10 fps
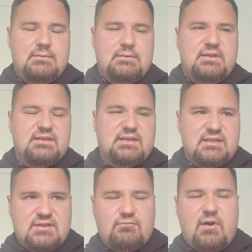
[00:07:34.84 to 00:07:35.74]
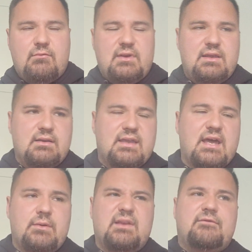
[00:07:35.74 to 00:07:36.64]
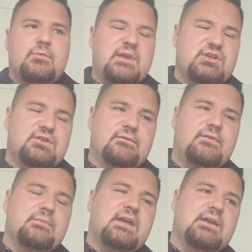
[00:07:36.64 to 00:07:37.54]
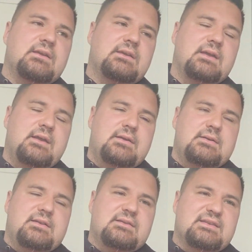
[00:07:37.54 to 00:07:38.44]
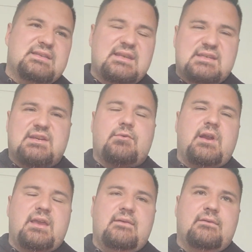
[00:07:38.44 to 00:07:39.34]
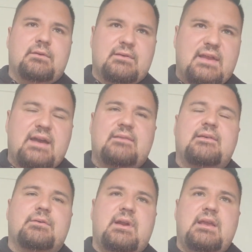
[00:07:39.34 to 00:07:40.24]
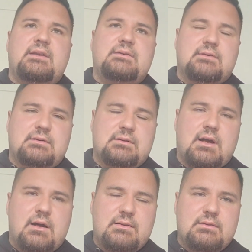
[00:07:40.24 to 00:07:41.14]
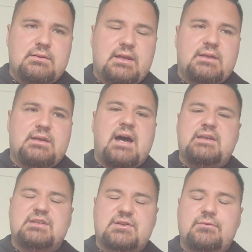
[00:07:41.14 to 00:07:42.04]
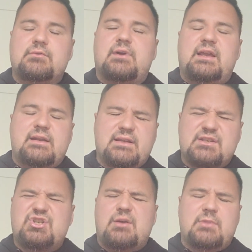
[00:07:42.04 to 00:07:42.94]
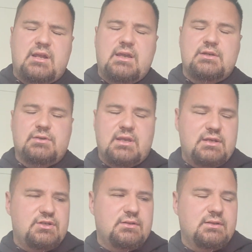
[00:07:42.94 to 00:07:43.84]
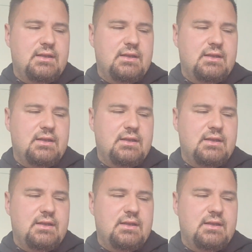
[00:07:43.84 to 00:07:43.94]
this is where we gather information from, like the 6th grade to the 9th grade, or like high school grade. That is Gemini education.